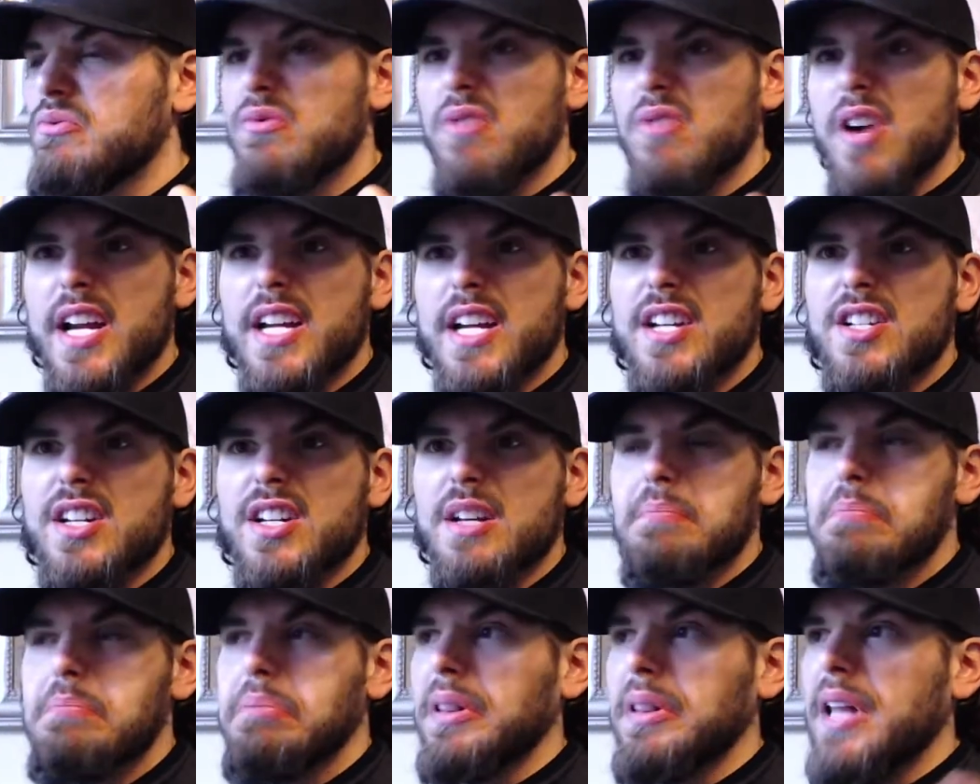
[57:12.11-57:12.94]

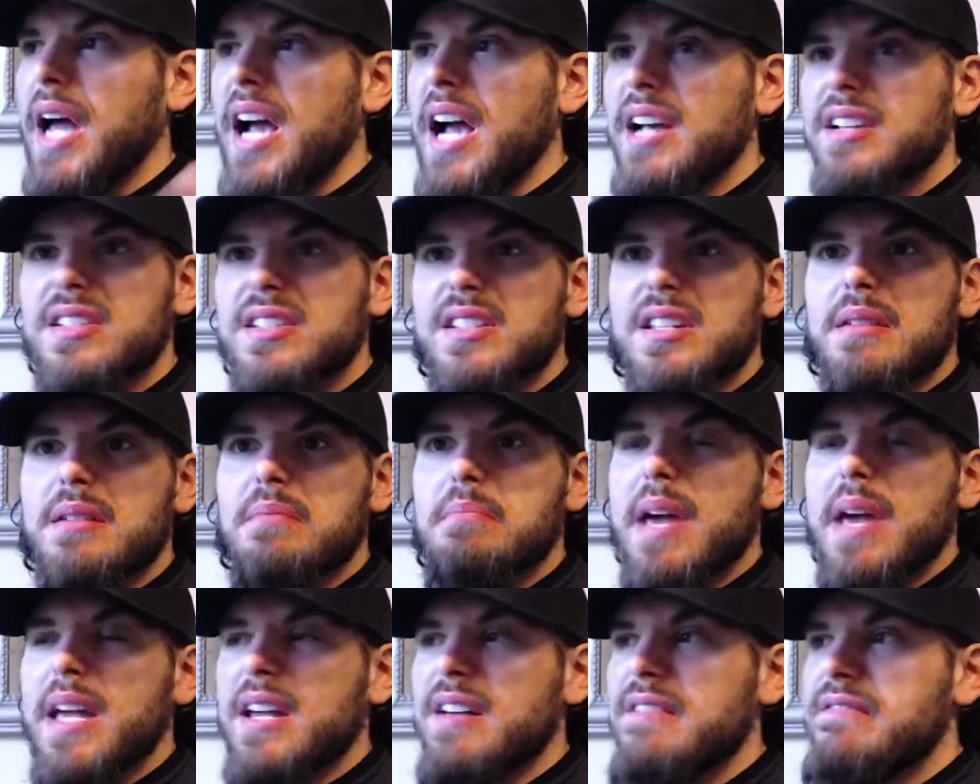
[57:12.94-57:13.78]
raging,
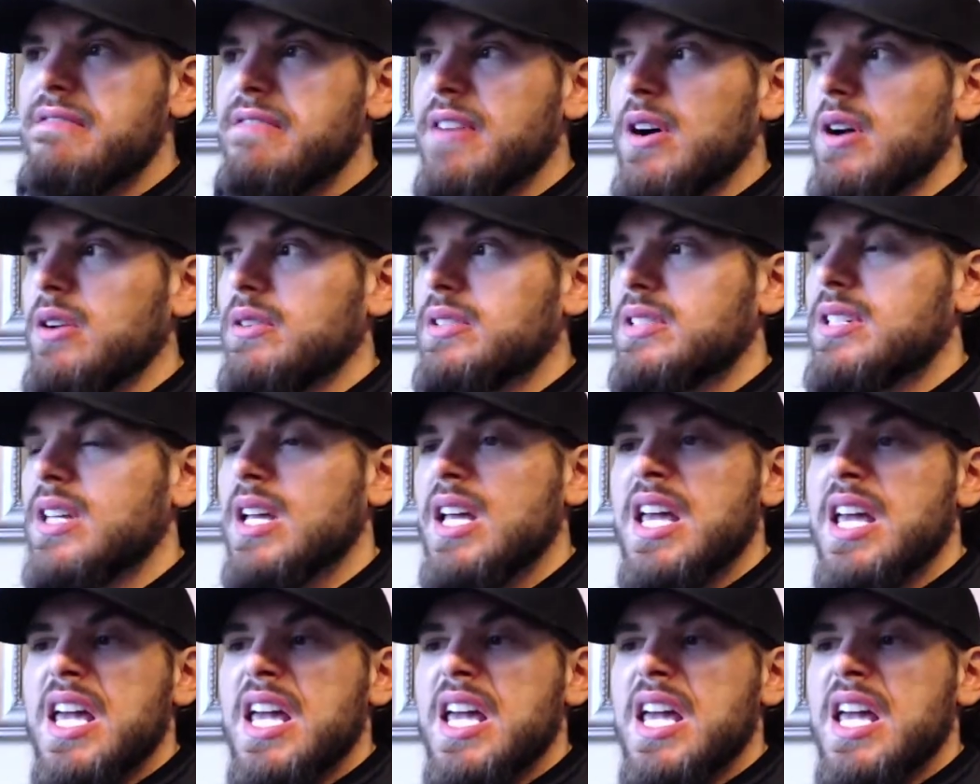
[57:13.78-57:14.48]
blasting megaphones,